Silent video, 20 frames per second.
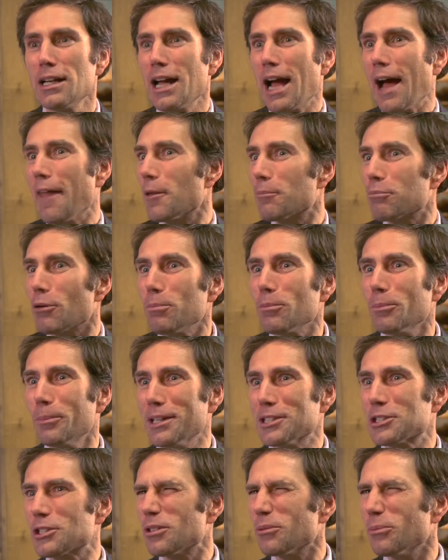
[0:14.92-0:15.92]
And the problem
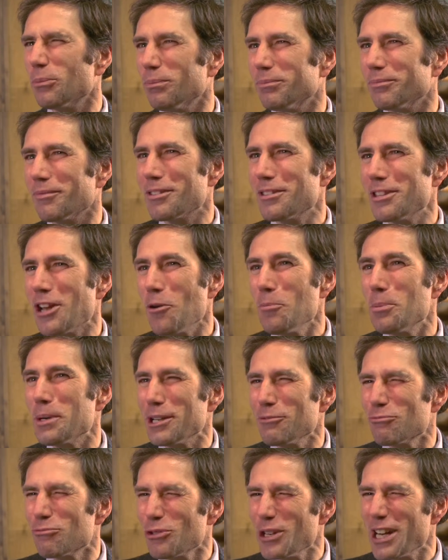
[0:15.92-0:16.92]
is that nobody
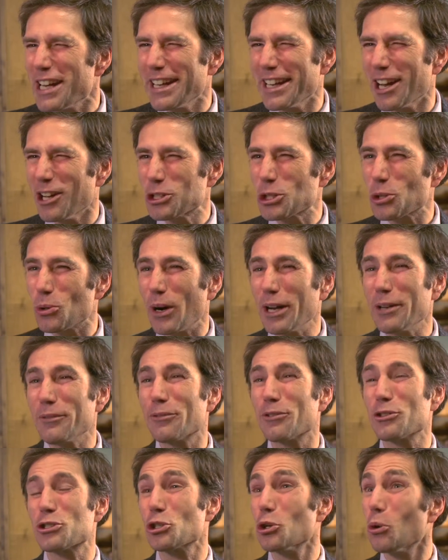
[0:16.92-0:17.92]
really knows quite
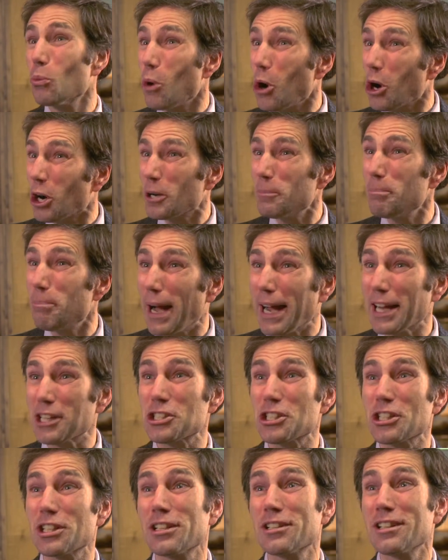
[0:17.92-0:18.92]
for sure what
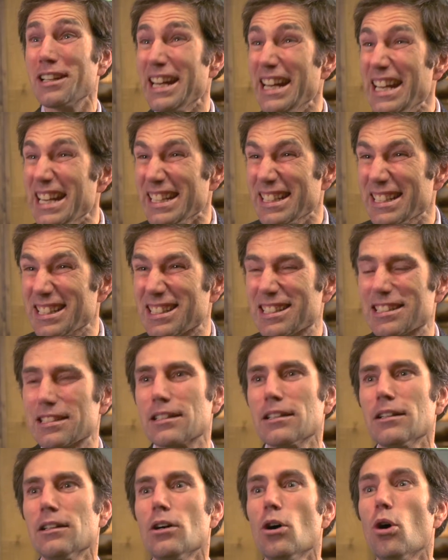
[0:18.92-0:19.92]
compassion is,
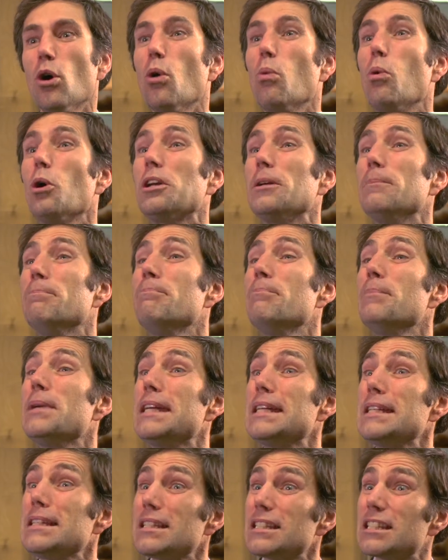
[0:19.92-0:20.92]
or what it
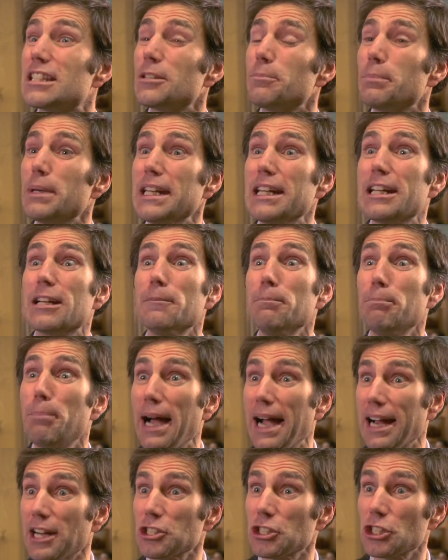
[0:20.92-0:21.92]
means to be
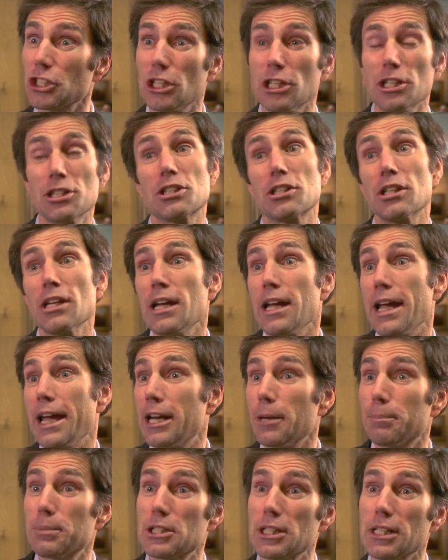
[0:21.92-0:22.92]
compassionate in
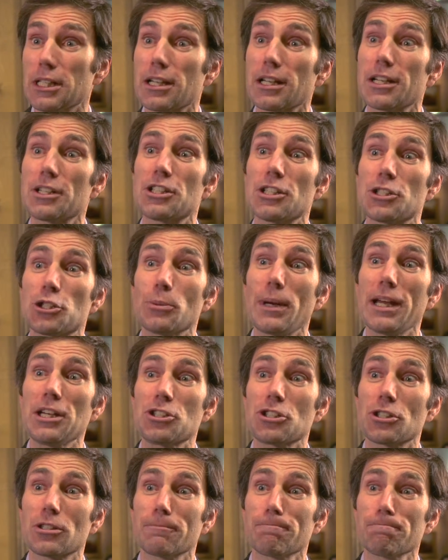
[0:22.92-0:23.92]
a particular
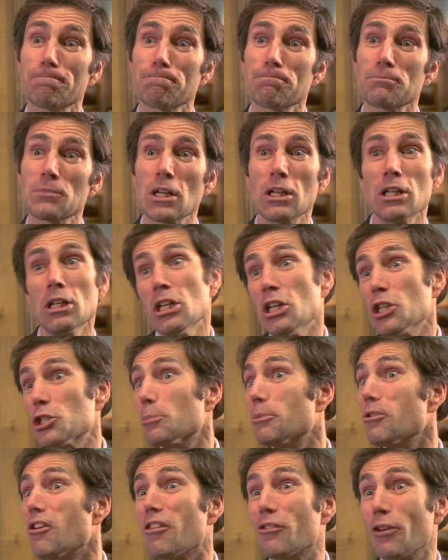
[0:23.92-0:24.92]
situation. So
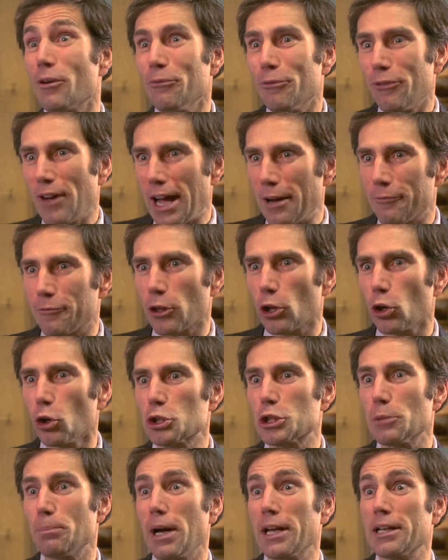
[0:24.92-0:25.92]
it'd be rather unfair for the law
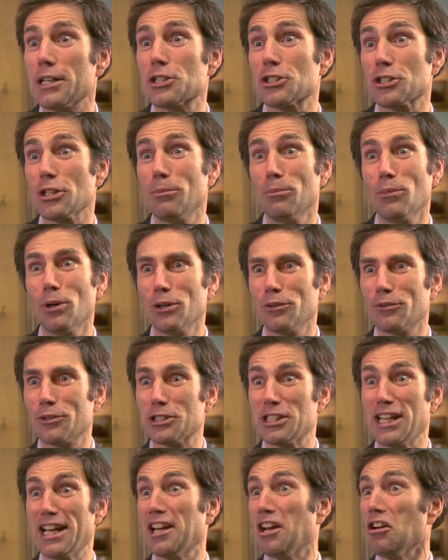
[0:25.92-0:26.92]
to punish someone for
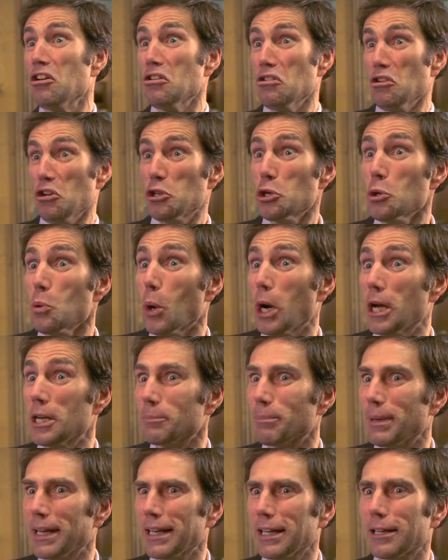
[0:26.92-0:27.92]
saying you
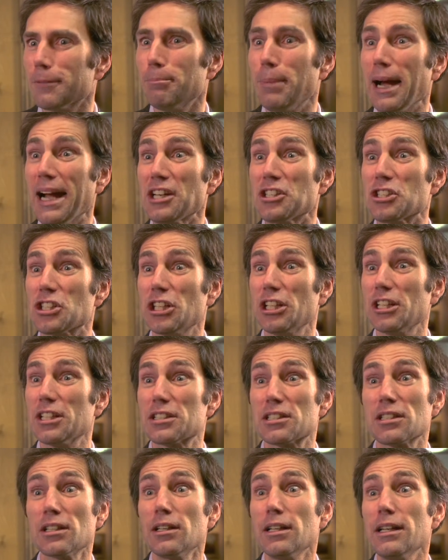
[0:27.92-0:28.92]
weren't being
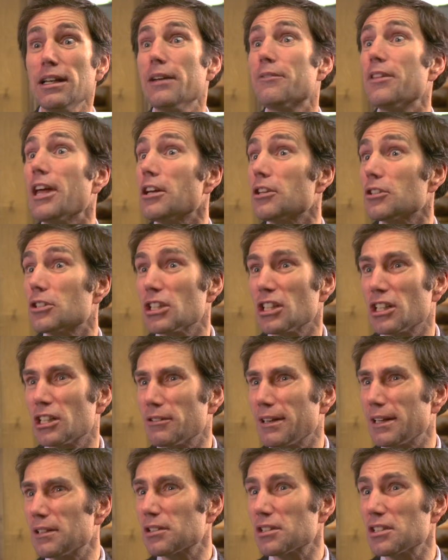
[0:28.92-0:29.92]
compassionate if they could turn
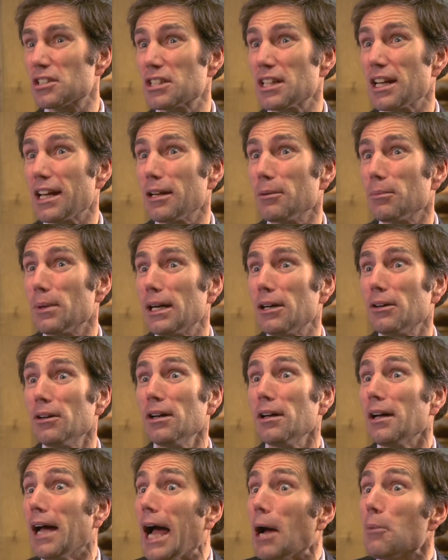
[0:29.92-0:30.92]
around and say, well,
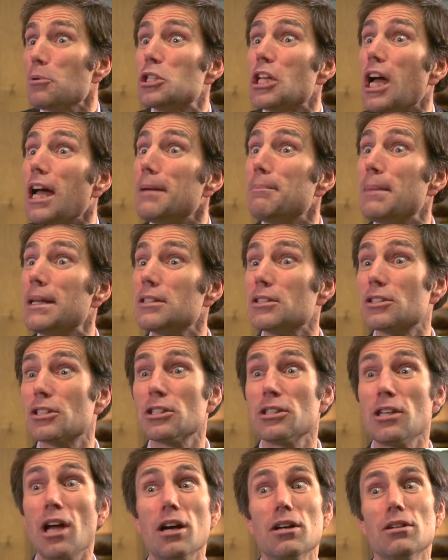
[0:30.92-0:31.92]
how was I meant to
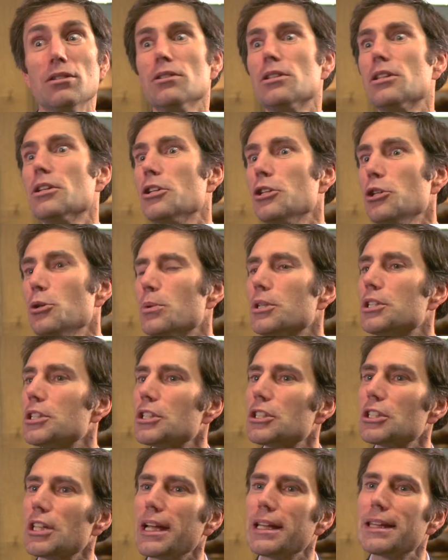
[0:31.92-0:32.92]
know that you were to
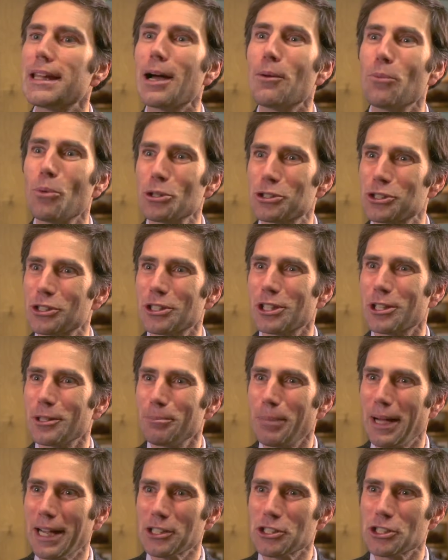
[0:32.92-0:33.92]
say that wasn't
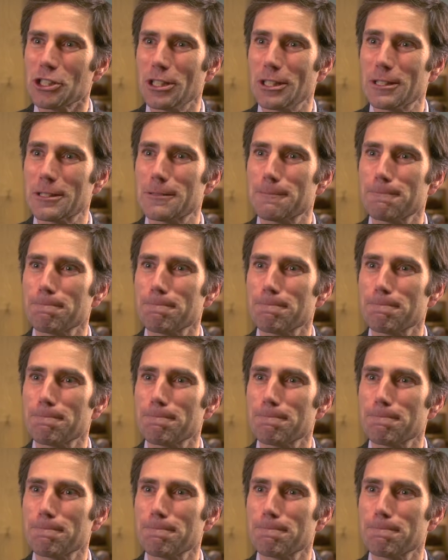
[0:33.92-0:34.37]
compassionate?